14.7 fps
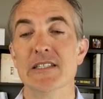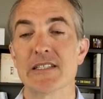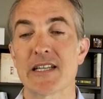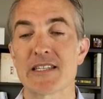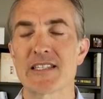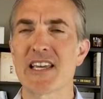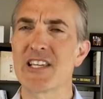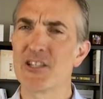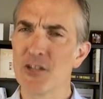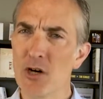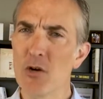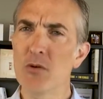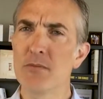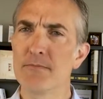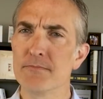And I'd say,
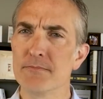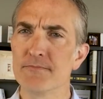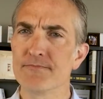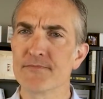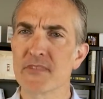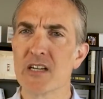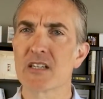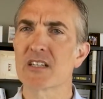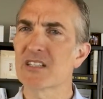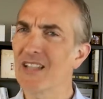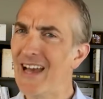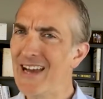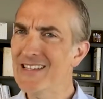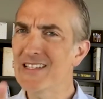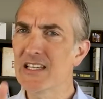
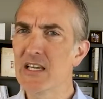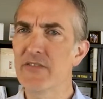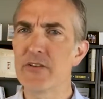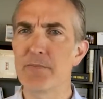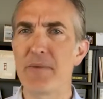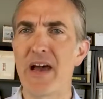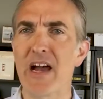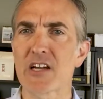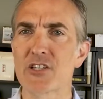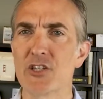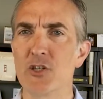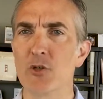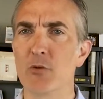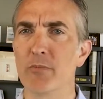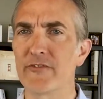glad to give it back to
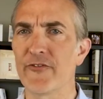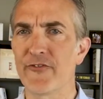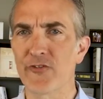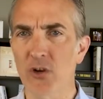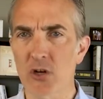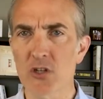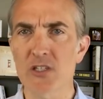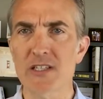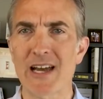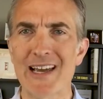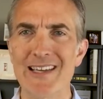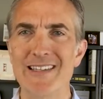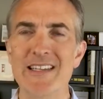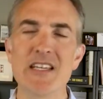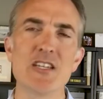you, but first
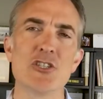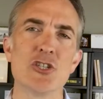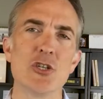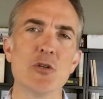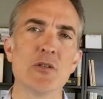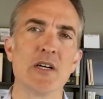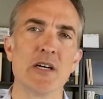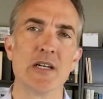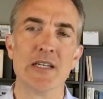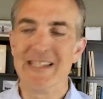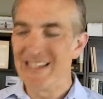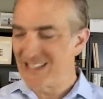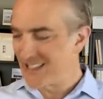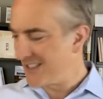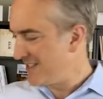I need you to
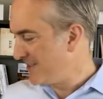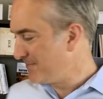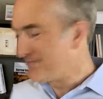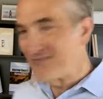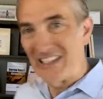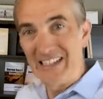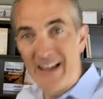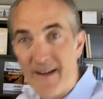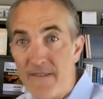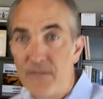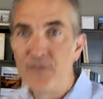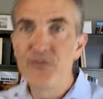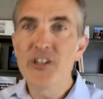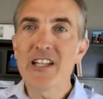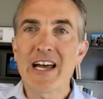
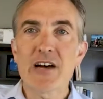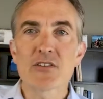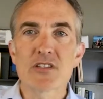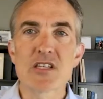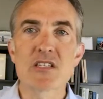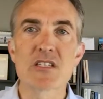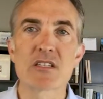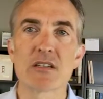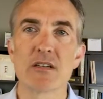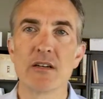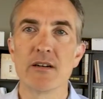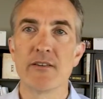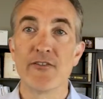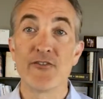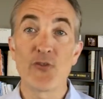fill out this
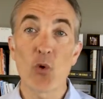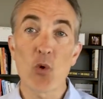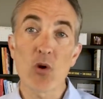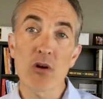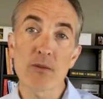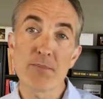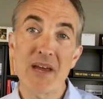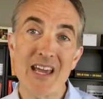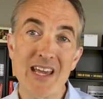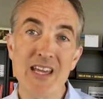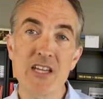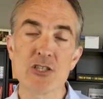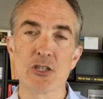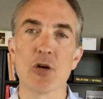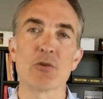
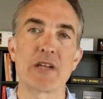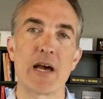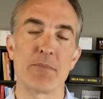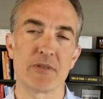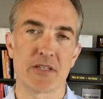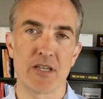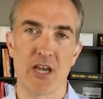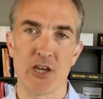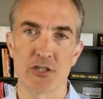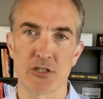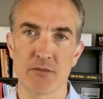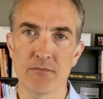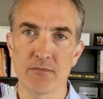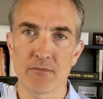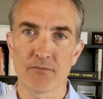4-page loan
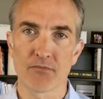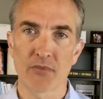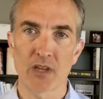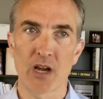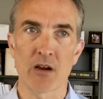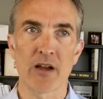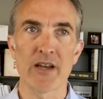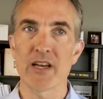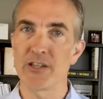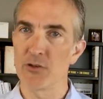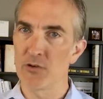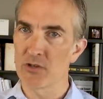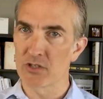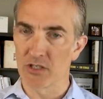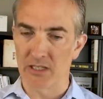application. All right, I
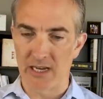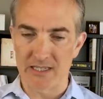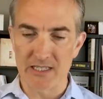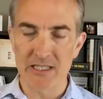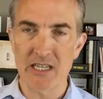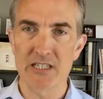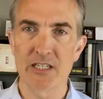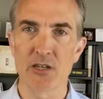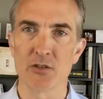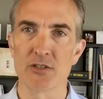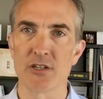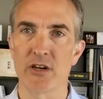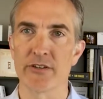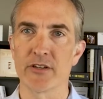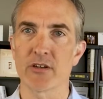know there's a lot of details
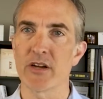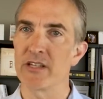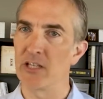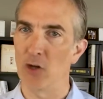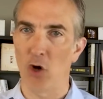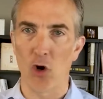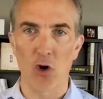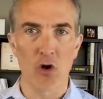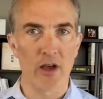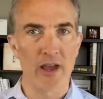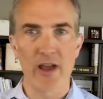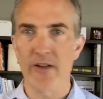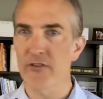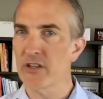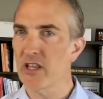on there. I need
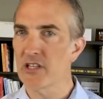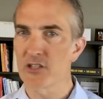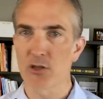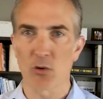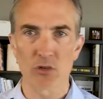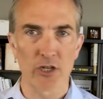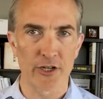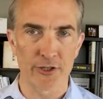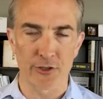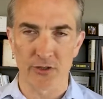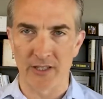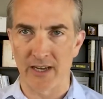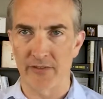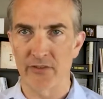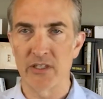everything that's going on in your
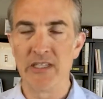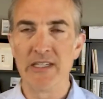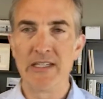life.